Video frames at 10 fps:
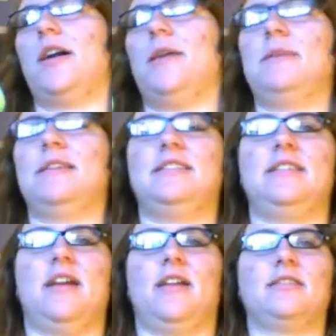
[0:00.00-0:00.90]
I'm sorry, I'm
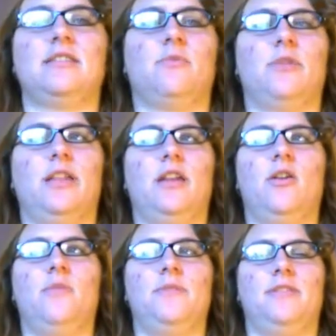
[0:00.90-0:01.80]
gonna stare because I
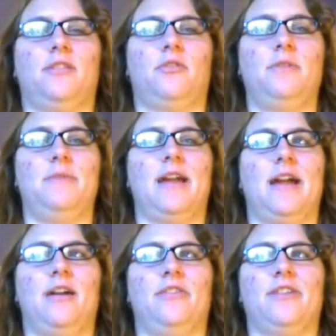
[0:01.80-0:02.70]
really hope that the
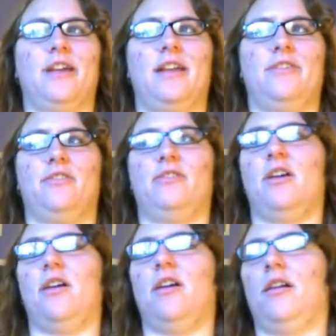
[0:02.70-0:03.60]
creepy guy outside
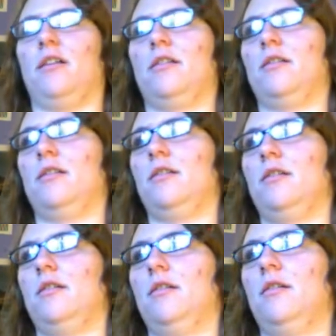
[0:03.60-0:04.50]
has a dog.
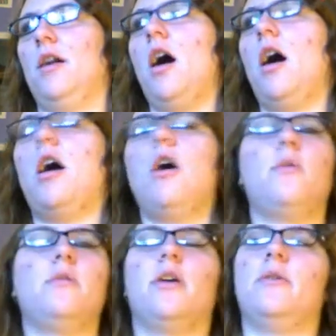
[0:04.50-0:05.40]

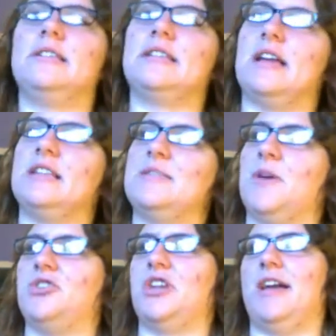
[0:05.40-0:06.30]
Oh, no, he's
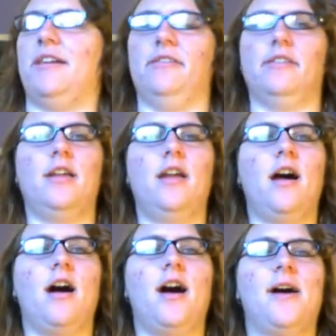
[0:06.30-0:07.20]
got a small child.